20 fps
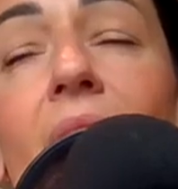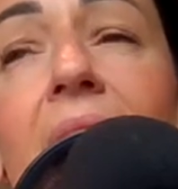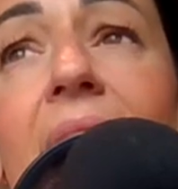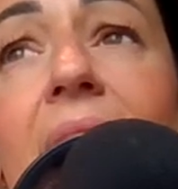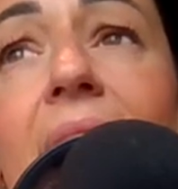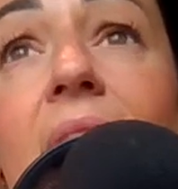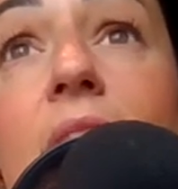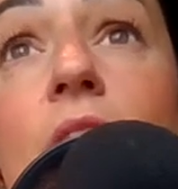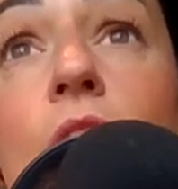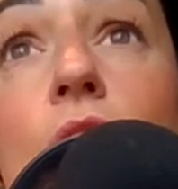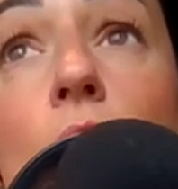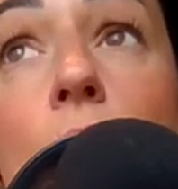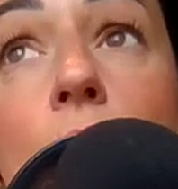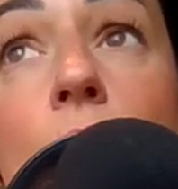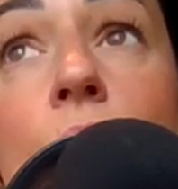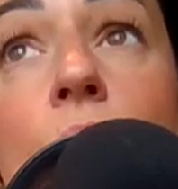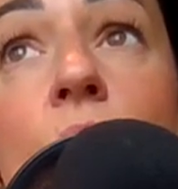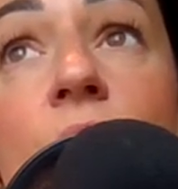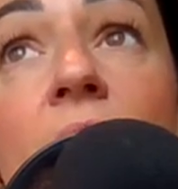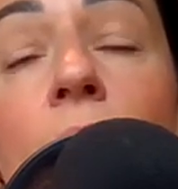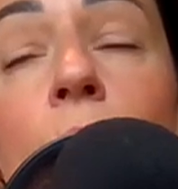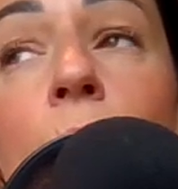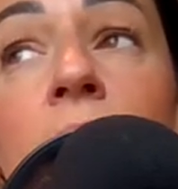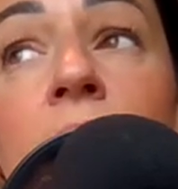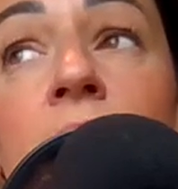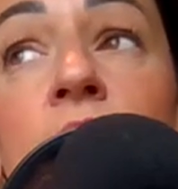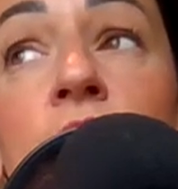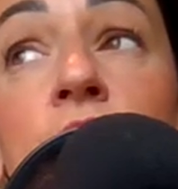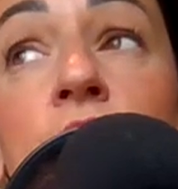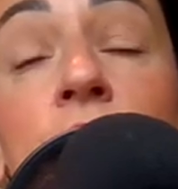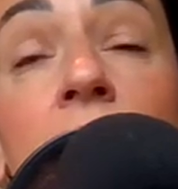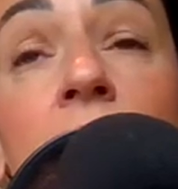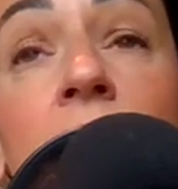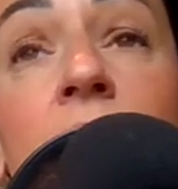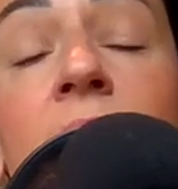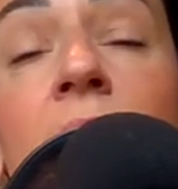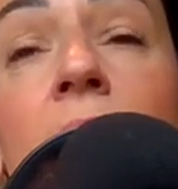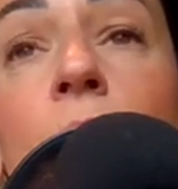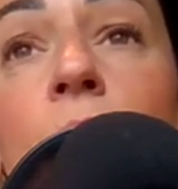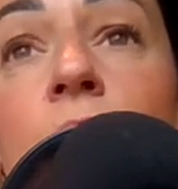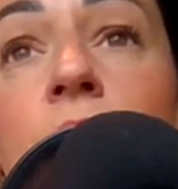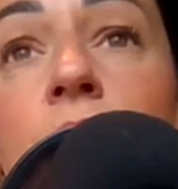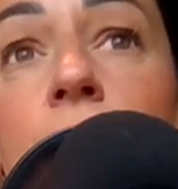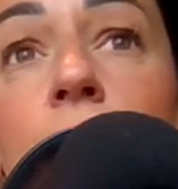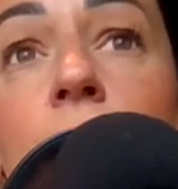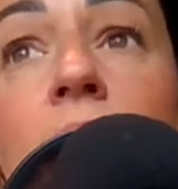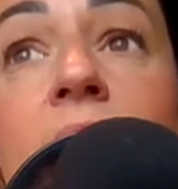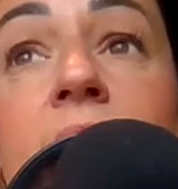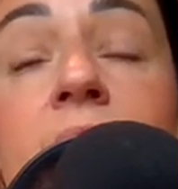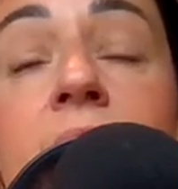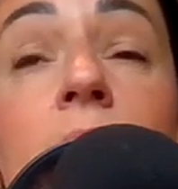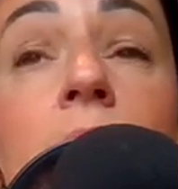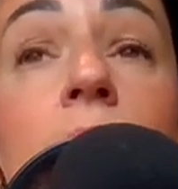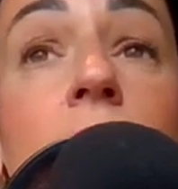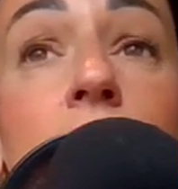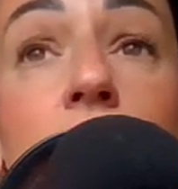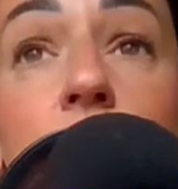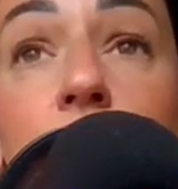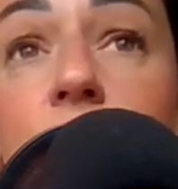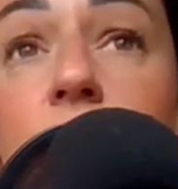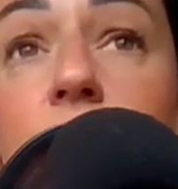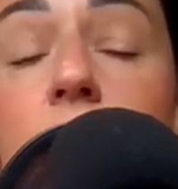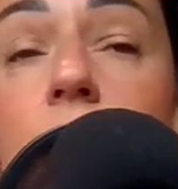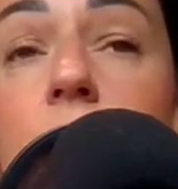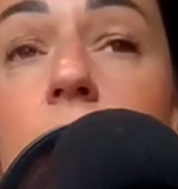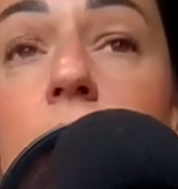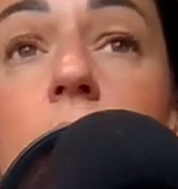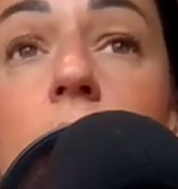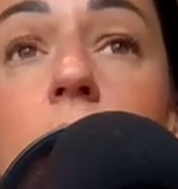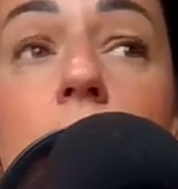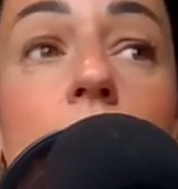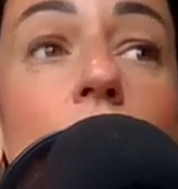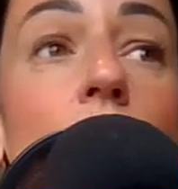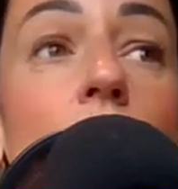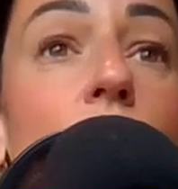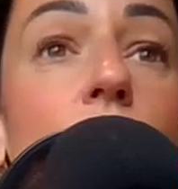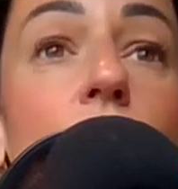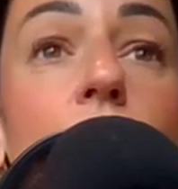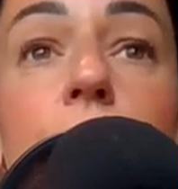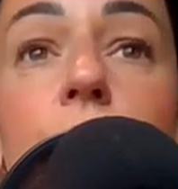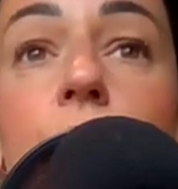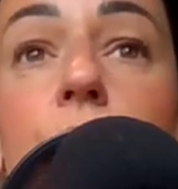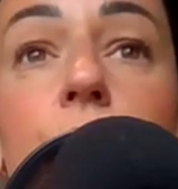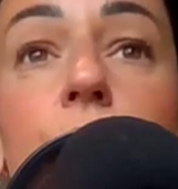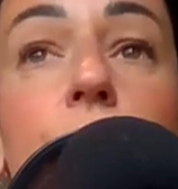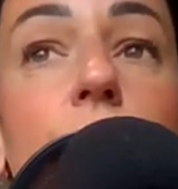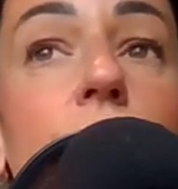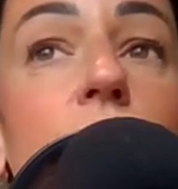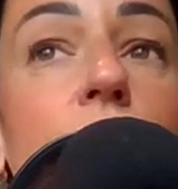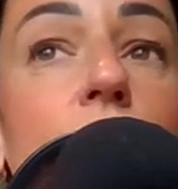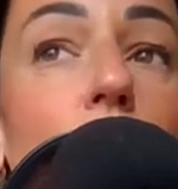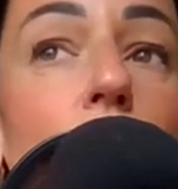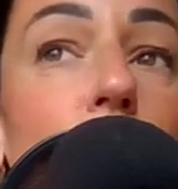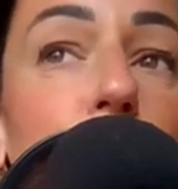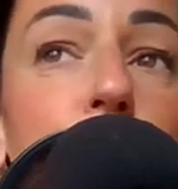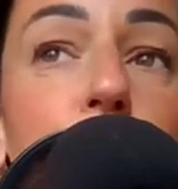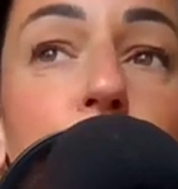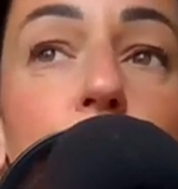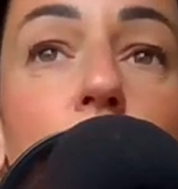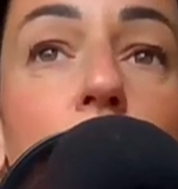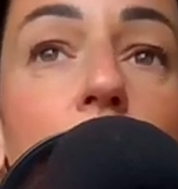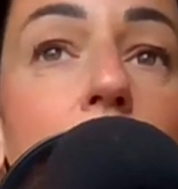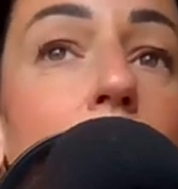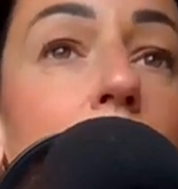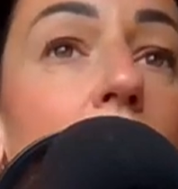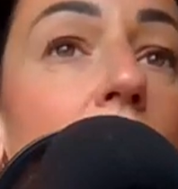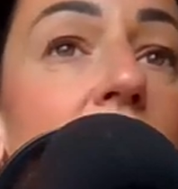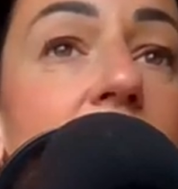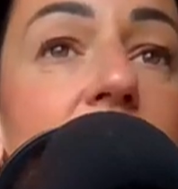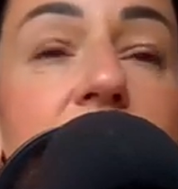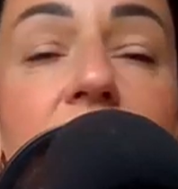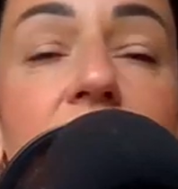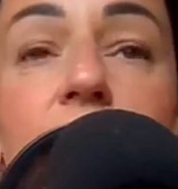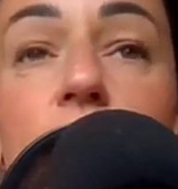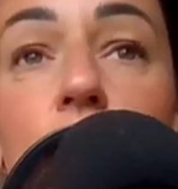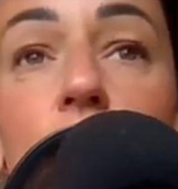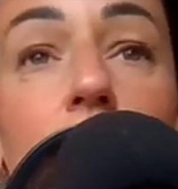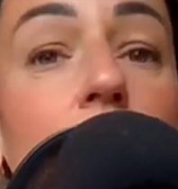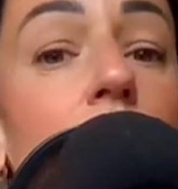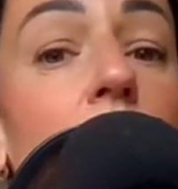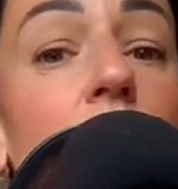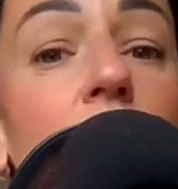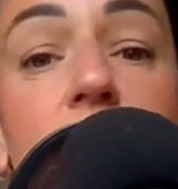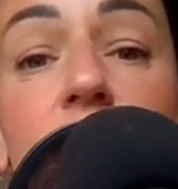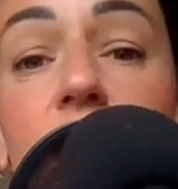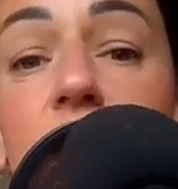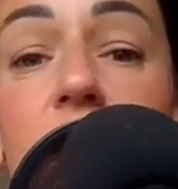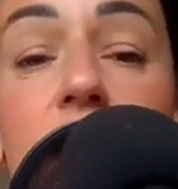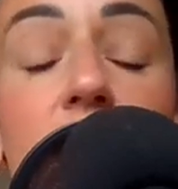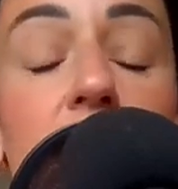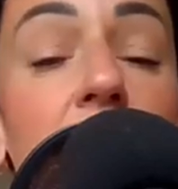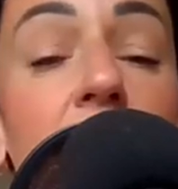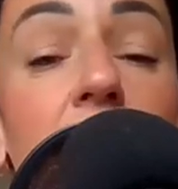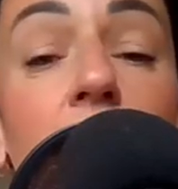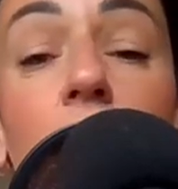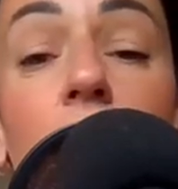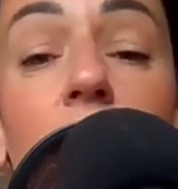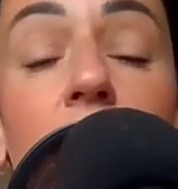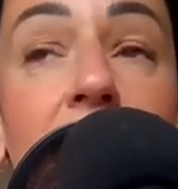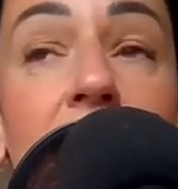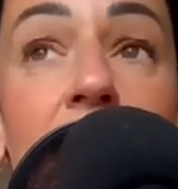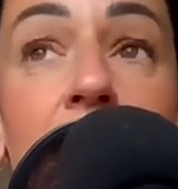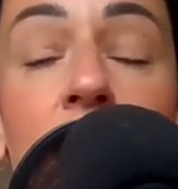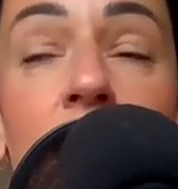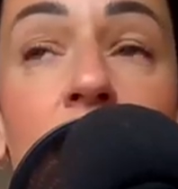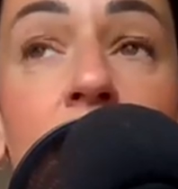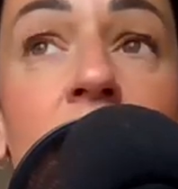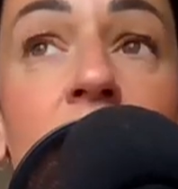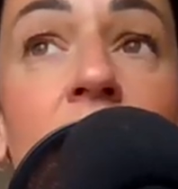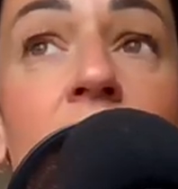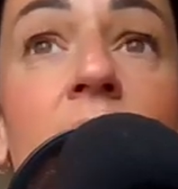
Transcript: And I know that when I share that with you guys, that I used to go to the dollar store and buy 7 chocolate bars and sit in my car and eat them,